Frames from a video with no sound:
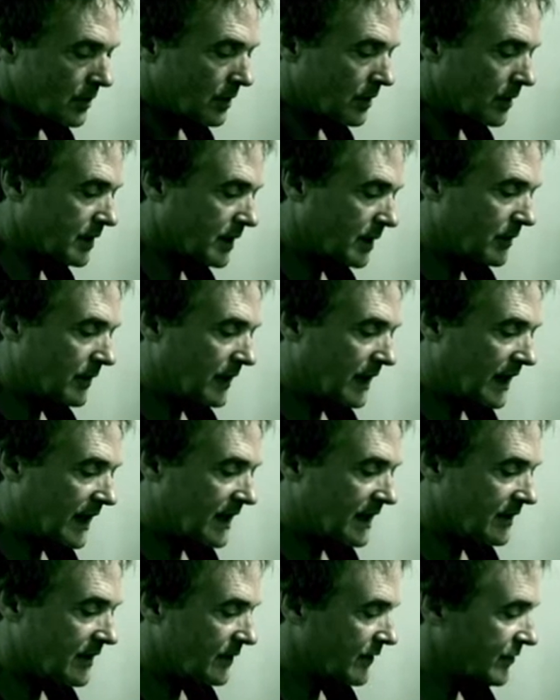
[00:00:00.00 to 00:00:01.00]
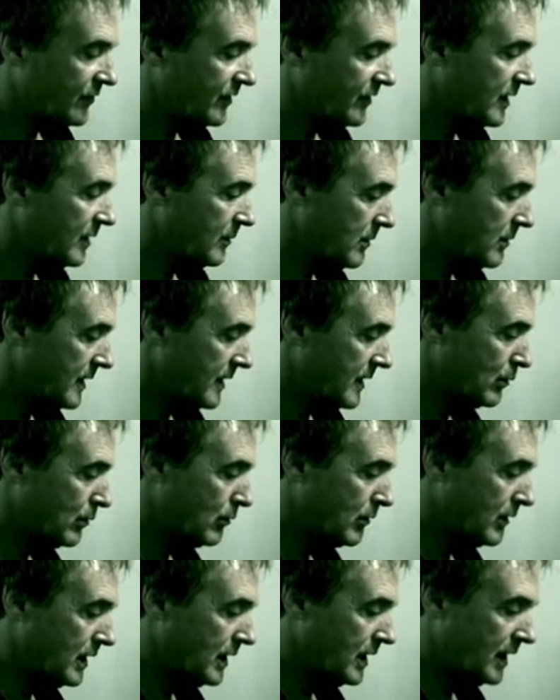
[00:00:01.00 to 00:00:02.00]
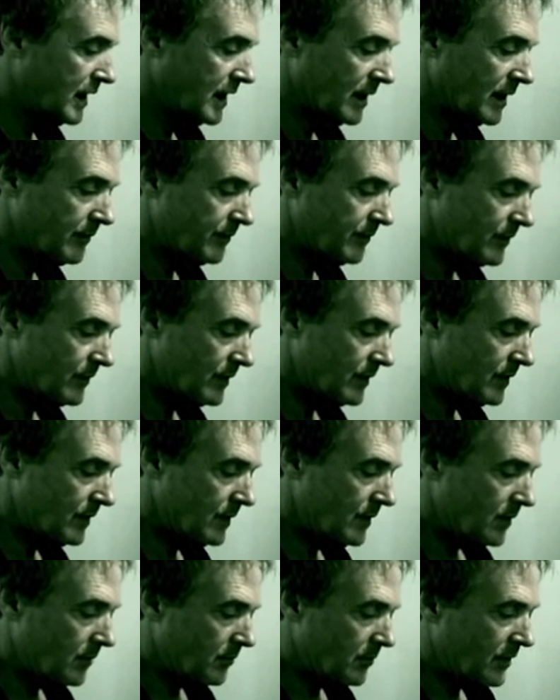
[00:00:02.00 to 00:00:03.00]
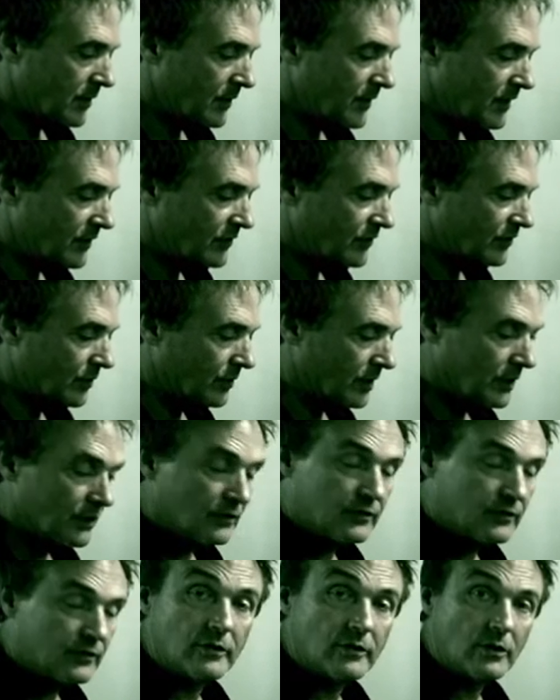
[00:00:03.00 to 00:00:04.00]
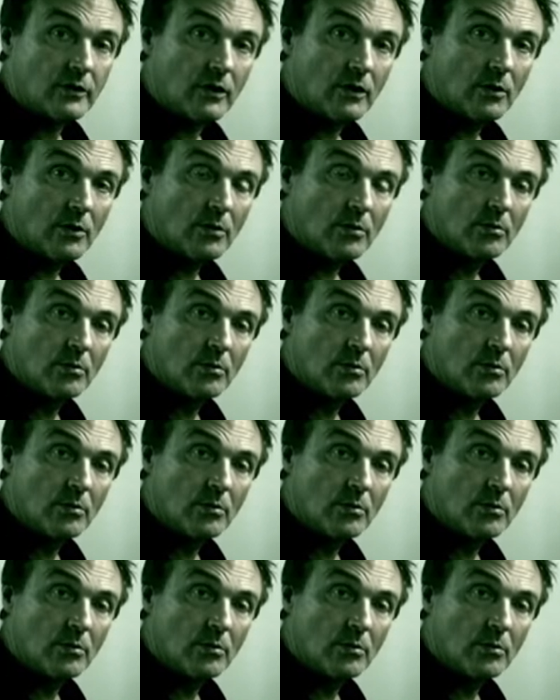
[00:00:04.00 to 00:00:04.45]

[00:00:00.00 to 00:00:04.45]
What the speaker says: okay, well the A and the C, well they're already here. But these two notes, these are new.